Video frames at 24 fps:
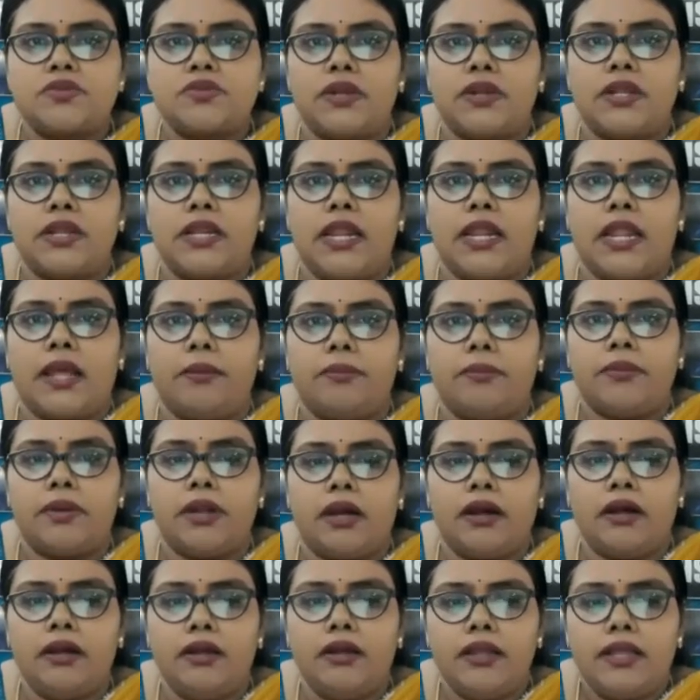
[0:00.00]
1
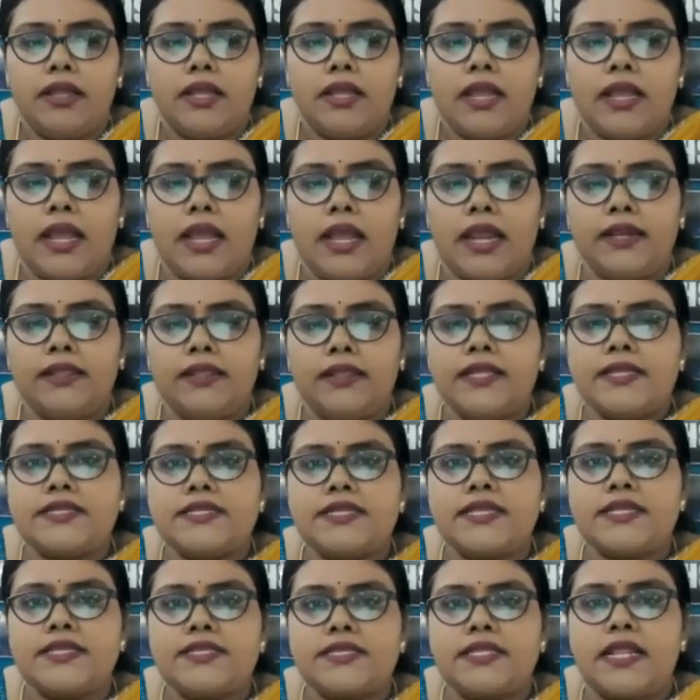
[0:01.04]
lambda, and
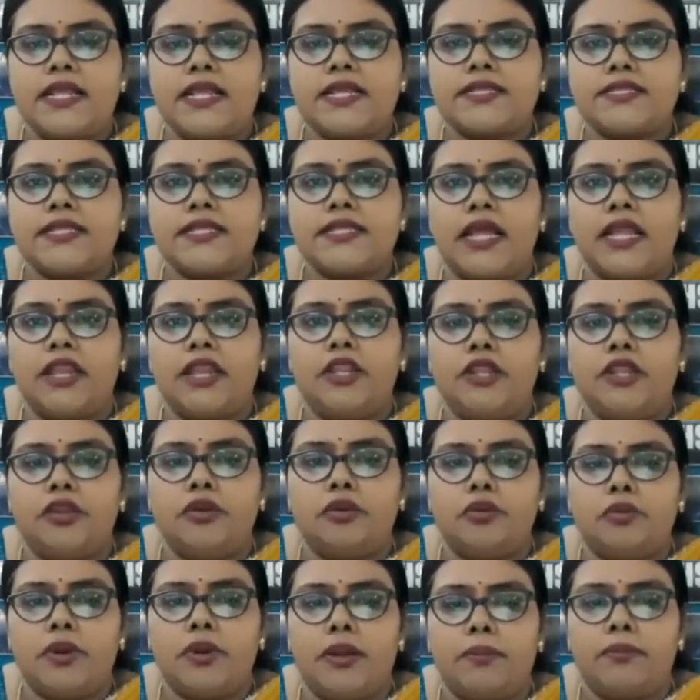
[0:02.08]
this is less than
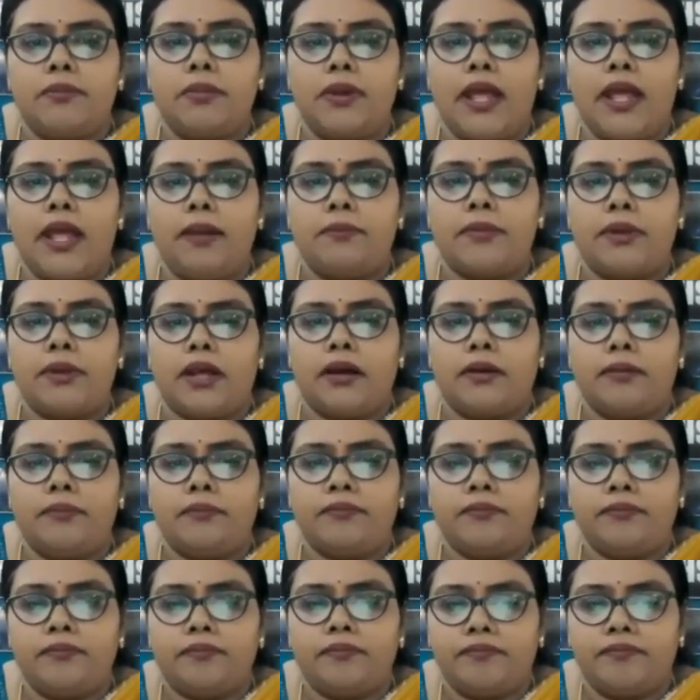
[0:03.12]
lambda,
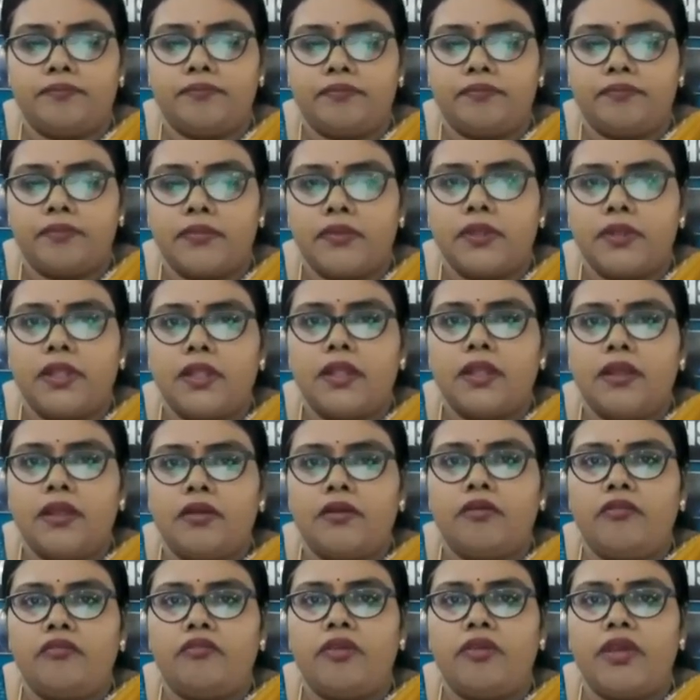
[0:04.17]

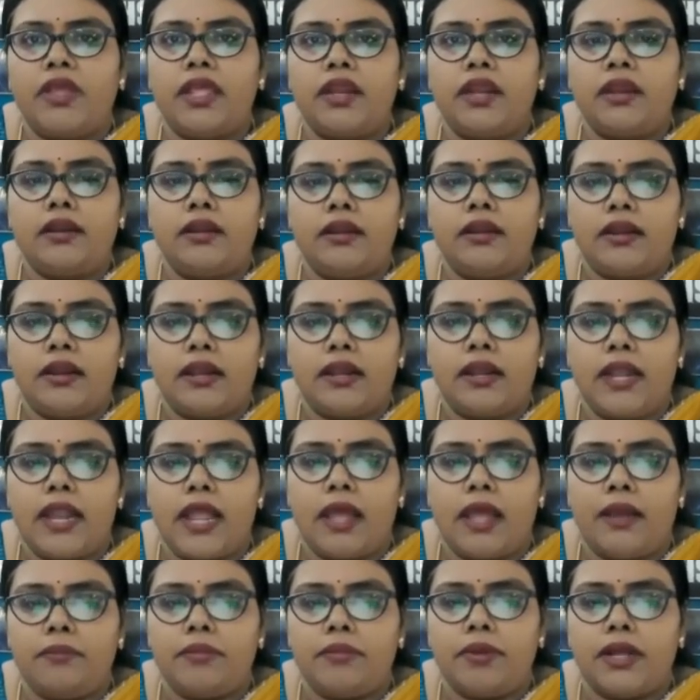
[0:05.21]
where
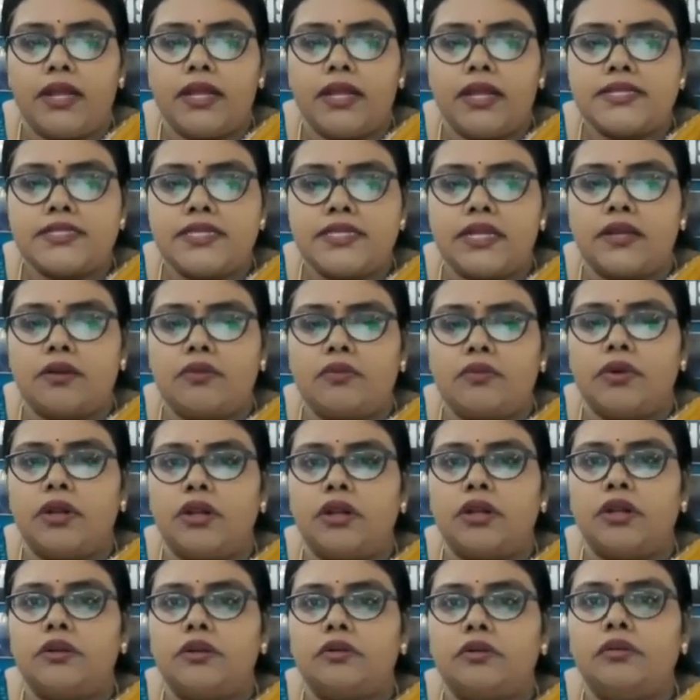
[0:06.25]
lambda is
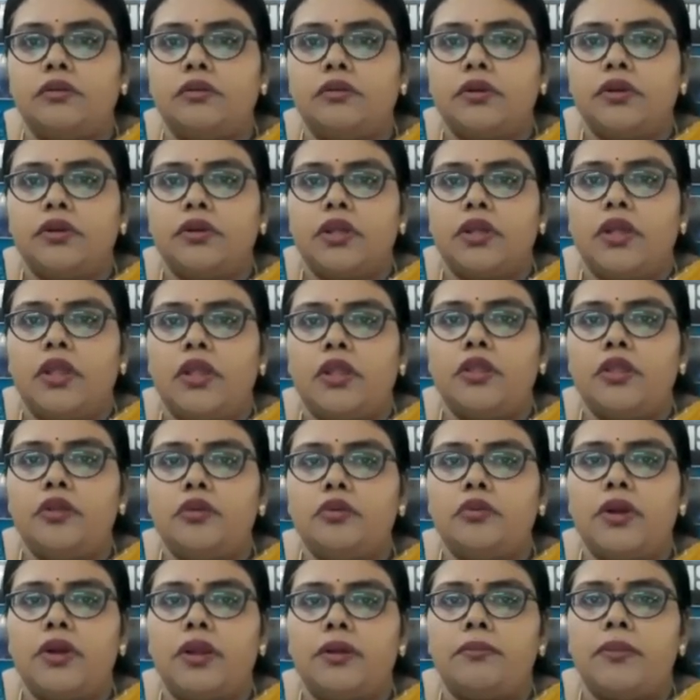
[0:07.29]
equal to
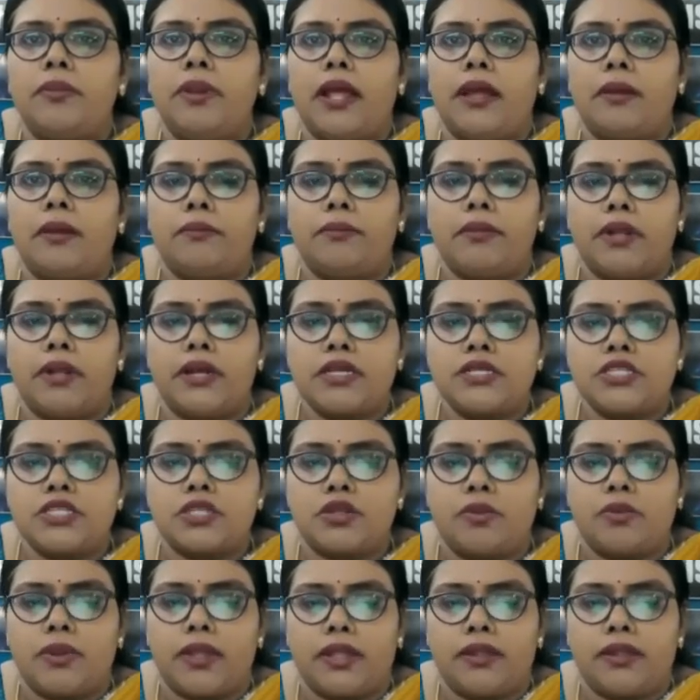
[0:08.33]
lambda
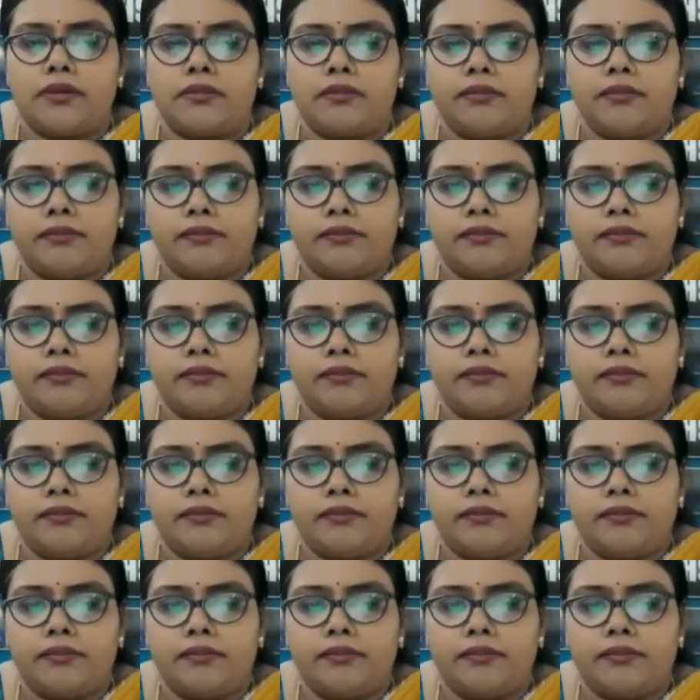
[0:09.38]
square.